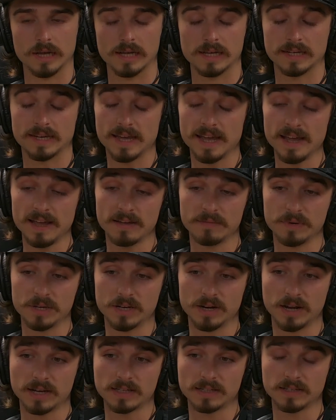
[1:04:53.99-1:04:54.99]
Yeah, I mean,
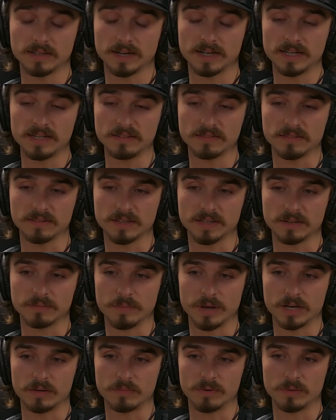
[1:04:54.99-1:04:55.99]
I didn't think
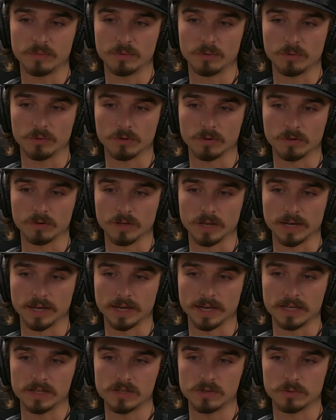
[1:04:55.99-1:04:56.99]
many people were like
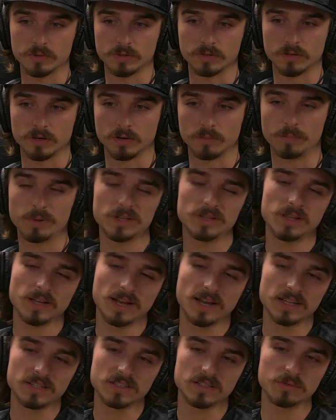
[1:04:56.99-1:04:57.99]
into it though, but I
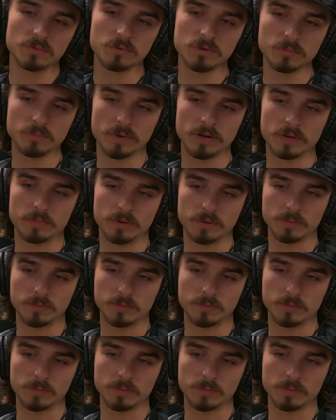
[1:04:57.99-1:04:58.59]
guess there weren't many people.